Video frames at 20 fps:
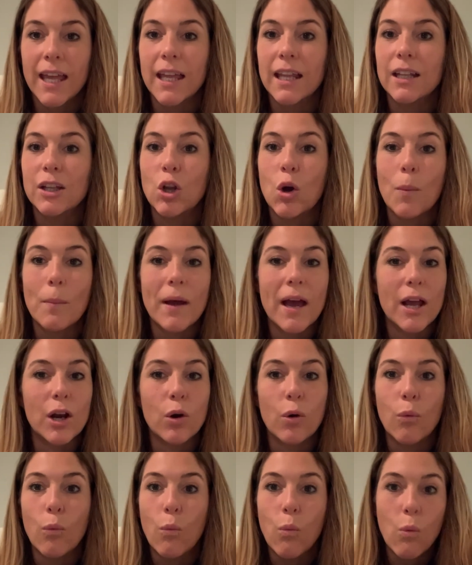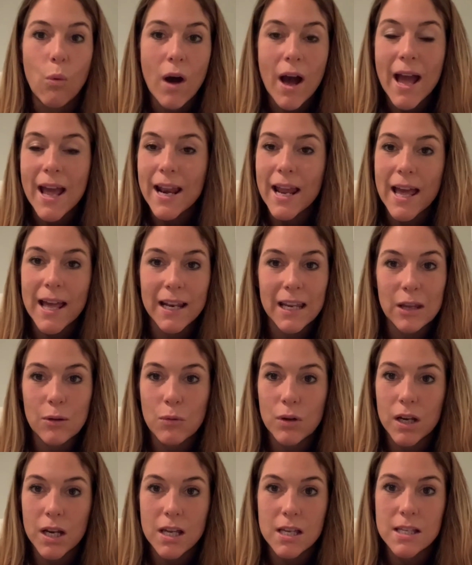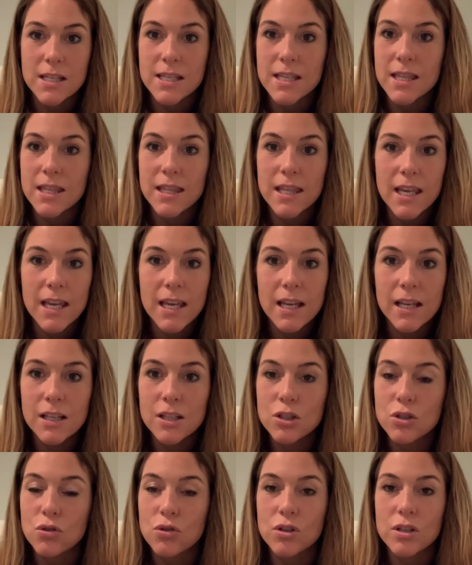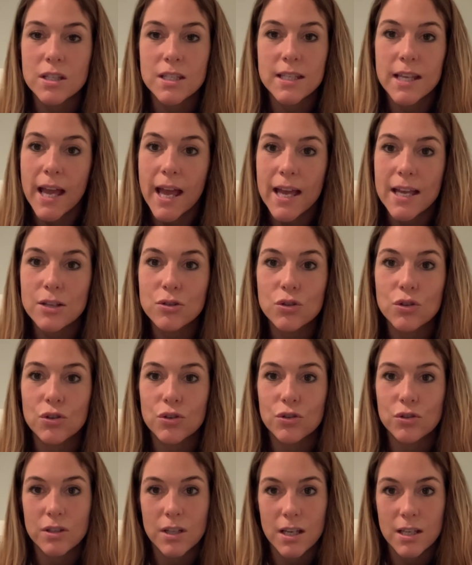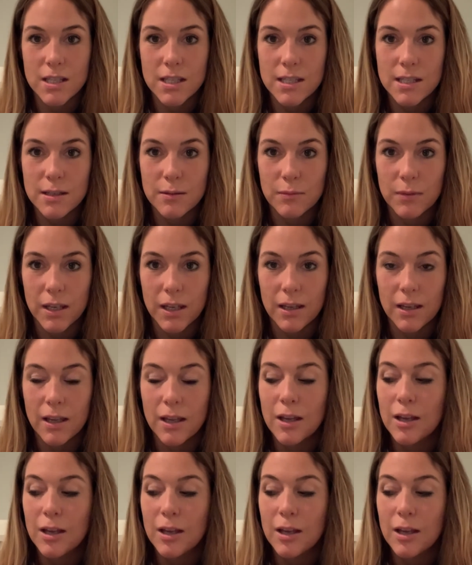no matter what anyone else thinks or says or does to me.